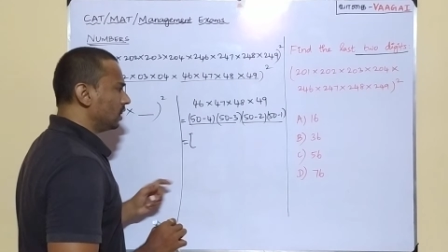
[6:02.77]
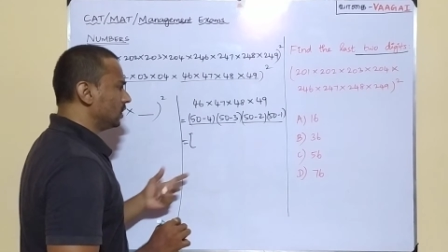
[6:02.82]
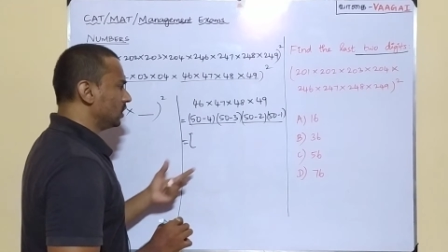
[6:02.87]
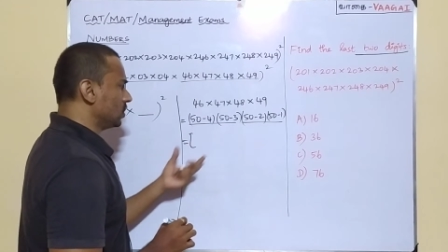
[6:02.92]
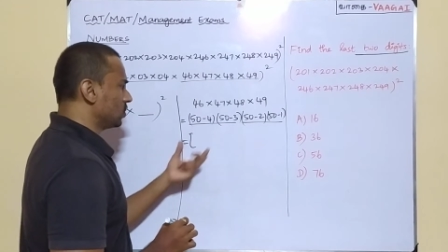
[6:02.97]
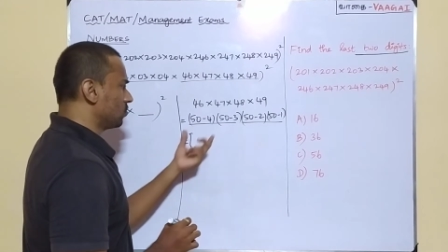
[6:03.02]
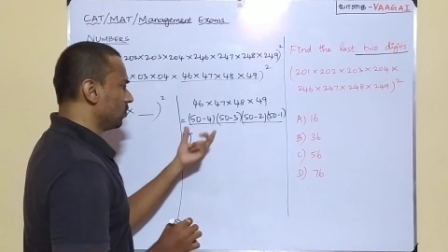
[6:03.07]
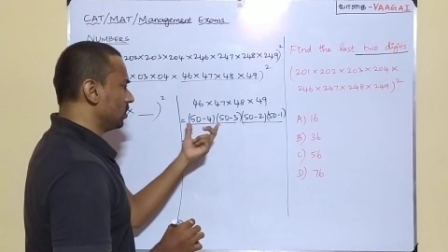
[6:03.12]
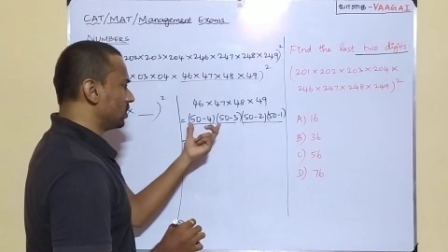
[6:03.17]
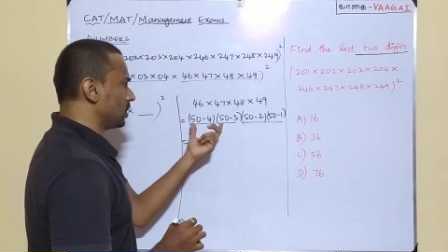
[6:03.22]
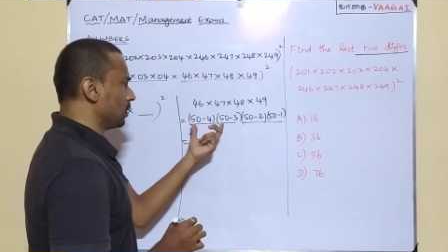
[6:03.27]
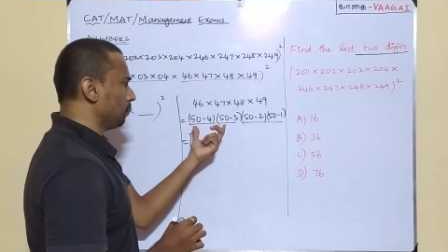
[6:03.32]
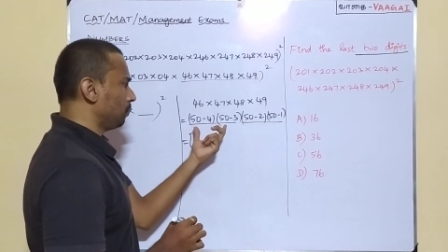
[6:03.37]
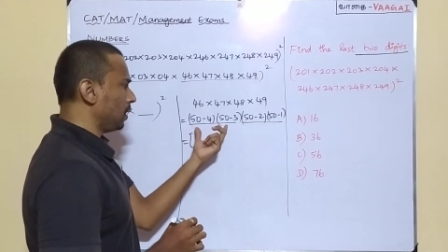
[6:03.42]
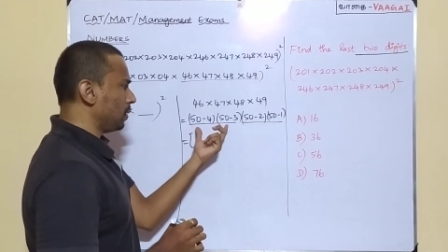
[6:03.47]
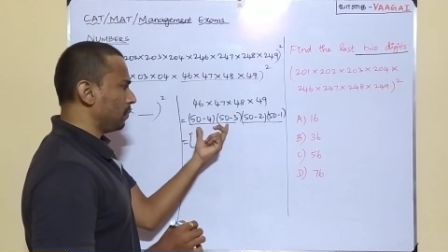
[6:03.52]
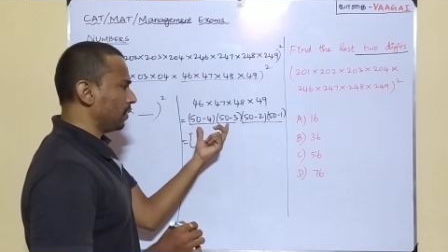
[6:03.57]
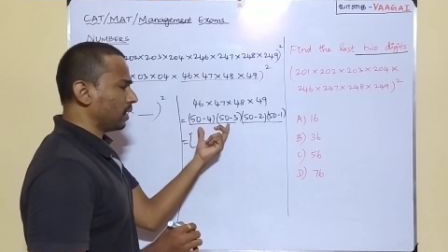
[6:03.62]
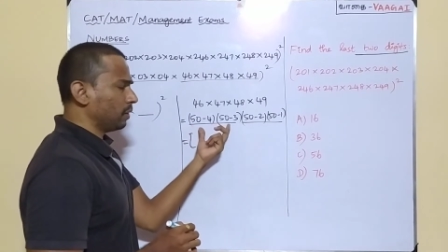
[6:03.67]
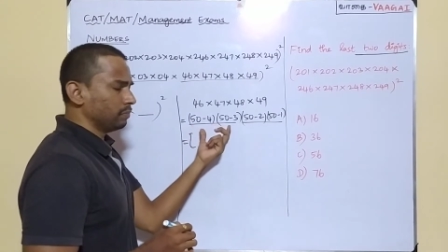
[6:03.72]
This will
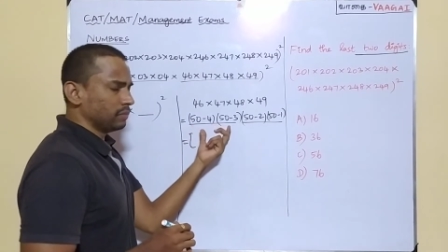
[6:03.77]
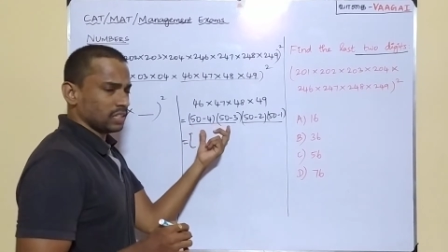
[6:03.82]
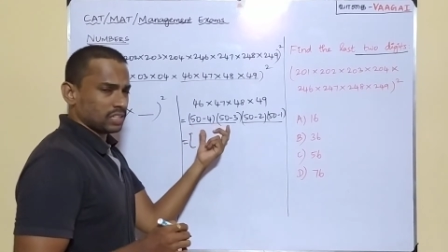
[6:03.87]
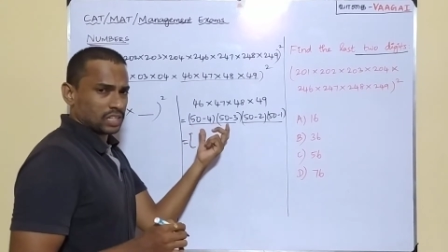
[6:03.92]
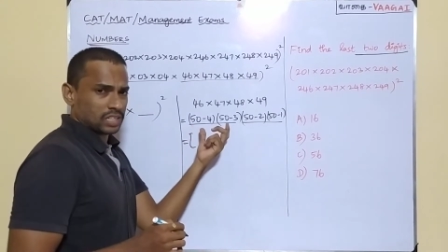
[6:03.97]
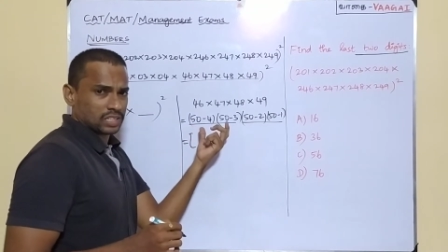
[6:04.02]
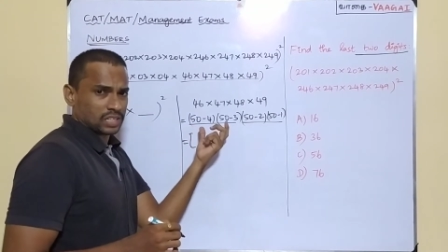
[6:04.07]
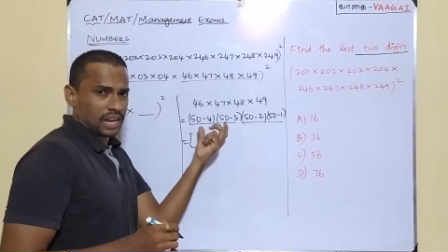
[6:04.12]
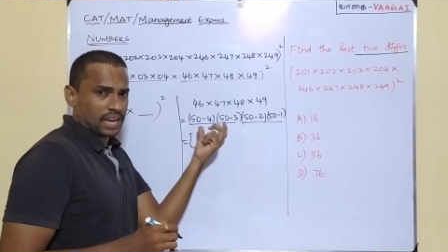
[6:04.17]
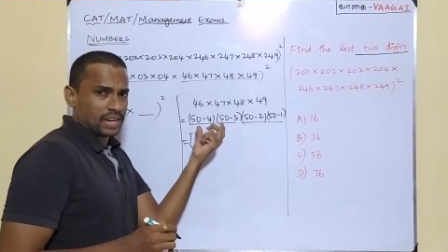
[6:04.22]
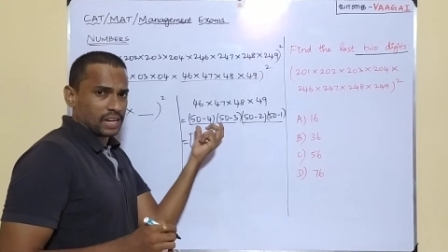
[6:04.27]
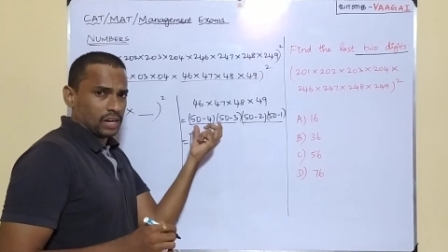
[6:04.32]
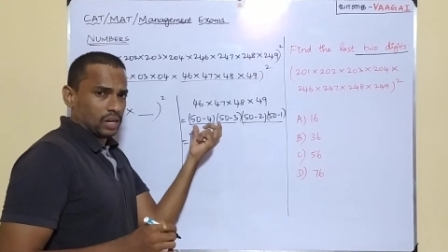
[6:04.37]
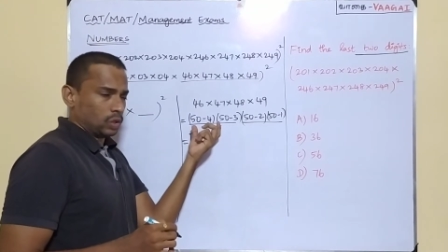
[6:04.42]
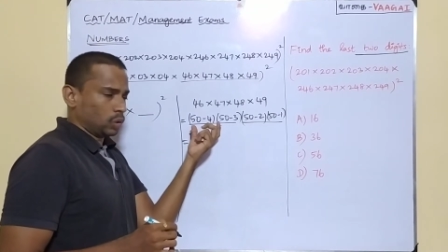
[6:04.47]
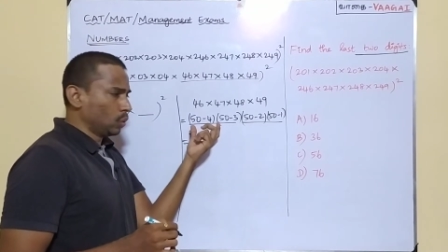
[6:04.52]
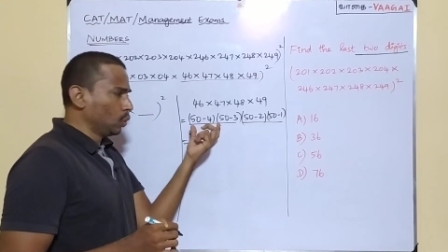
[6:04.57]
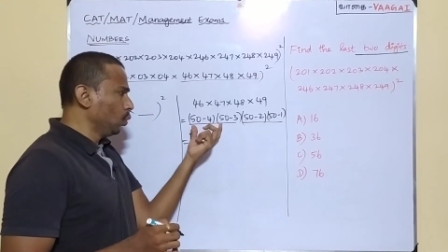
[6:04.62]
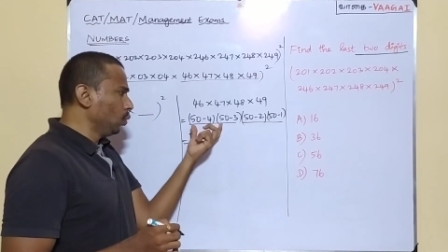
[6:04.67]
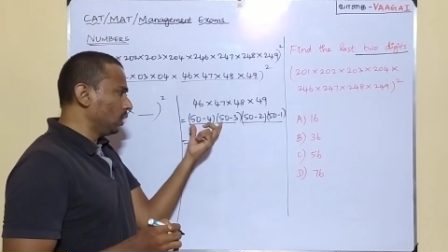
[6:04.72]
simply become, this is
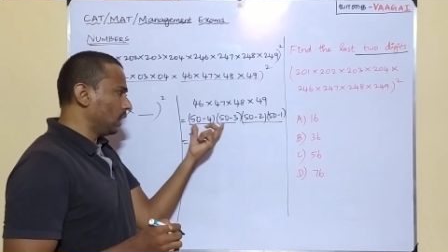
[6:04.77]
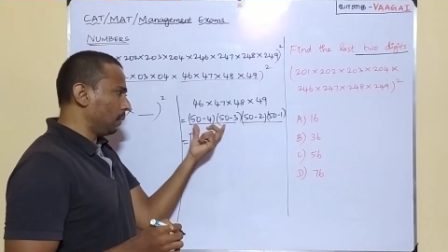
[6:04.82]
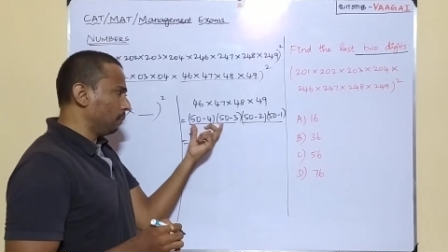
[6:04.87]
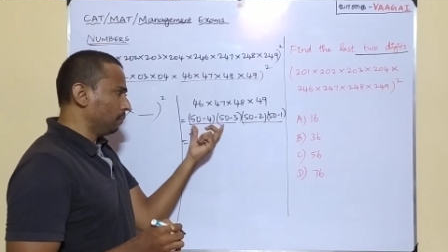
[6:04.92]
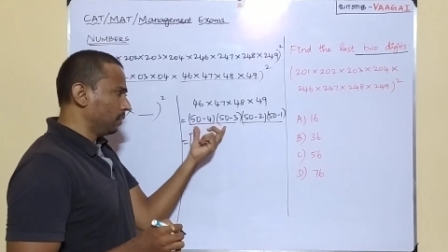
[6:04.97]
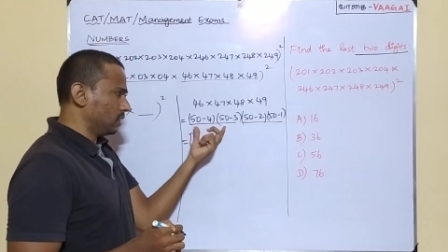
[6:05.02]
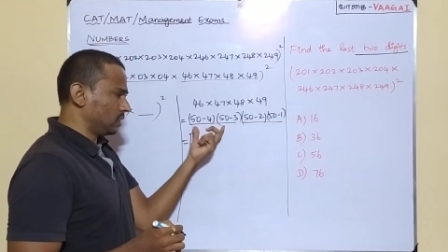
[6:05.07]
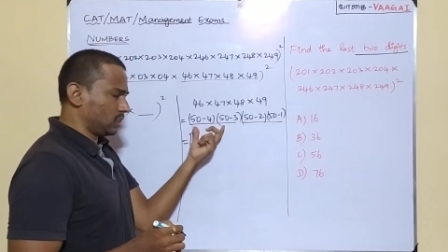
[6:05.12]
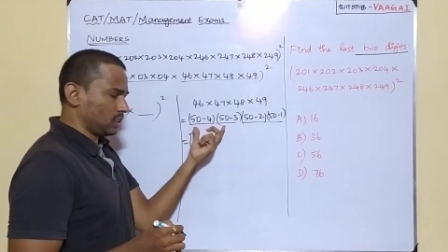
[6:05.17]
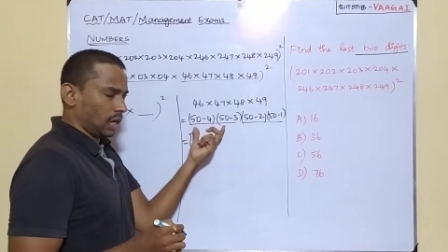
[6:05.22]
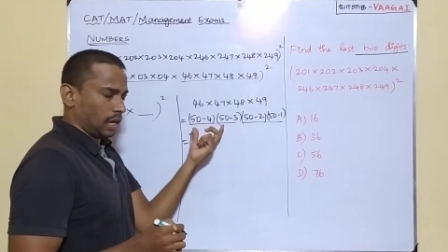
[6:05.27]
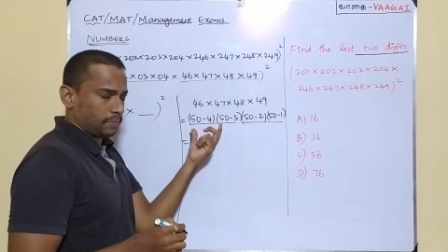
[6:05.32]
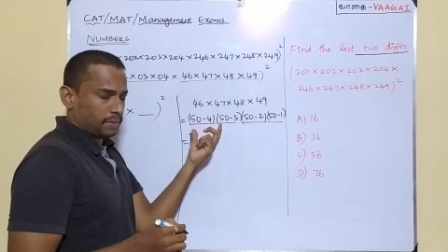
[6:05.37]
like two numbers.